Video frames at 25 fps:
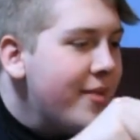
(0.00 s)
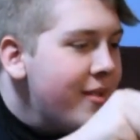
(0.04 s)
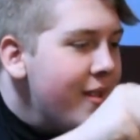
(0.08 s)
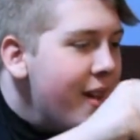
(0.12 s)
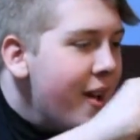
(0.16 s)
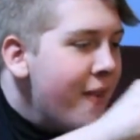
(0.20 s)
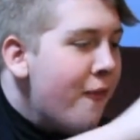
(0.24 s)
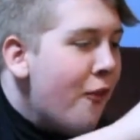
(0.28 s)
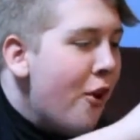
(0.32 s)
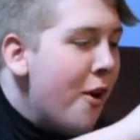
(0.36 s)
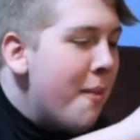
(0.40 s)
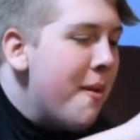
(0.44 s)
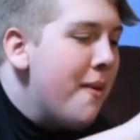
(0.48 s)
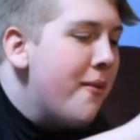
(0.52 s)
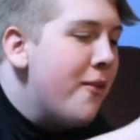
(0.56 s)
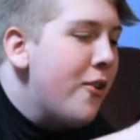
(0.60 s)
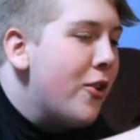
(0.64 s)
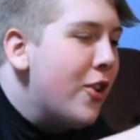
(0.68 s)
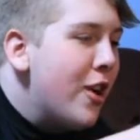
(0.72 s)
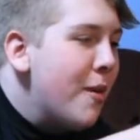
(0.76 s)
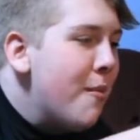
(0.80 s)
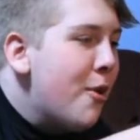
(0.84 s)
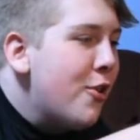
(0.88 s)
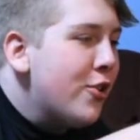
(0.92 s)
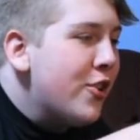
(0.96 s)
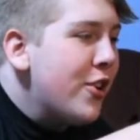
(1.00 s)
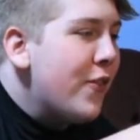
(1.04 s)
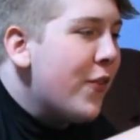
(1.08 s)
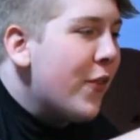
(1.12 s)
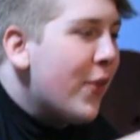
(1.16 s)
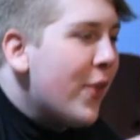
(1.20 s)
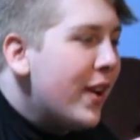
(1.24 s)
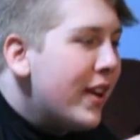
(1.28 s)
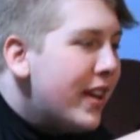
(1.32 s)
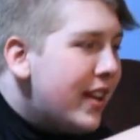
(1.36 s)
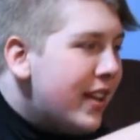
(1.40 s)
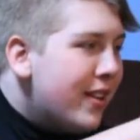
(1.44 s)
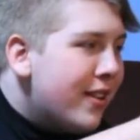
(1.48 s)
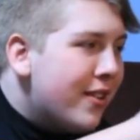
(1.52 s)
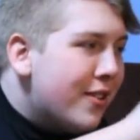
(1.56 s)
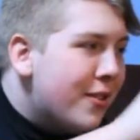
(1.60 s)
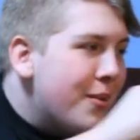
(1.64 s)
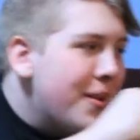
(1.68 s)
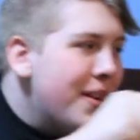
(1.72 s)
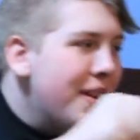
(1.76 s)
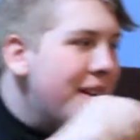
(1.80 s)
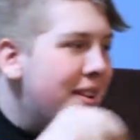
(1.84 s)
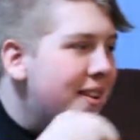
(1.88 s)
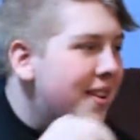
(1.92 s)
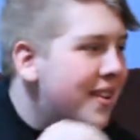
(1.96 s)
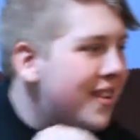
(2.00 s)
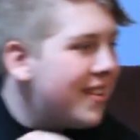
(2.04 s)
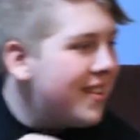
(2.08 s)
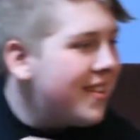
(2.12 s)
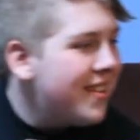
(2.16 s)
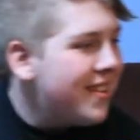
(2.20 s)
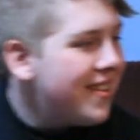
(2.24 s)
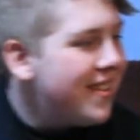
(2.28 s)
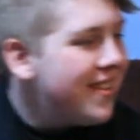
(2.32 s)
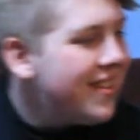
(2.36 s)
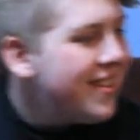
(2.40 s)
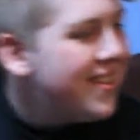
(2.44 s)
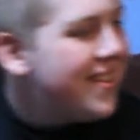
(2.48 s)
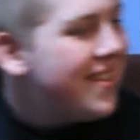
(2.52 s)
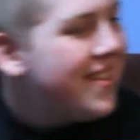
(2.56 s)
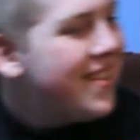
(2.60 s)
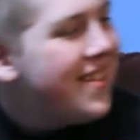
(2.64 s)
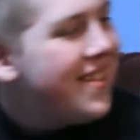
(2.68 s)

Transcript: a form of locomotion for a little squid. Don't do that one. It's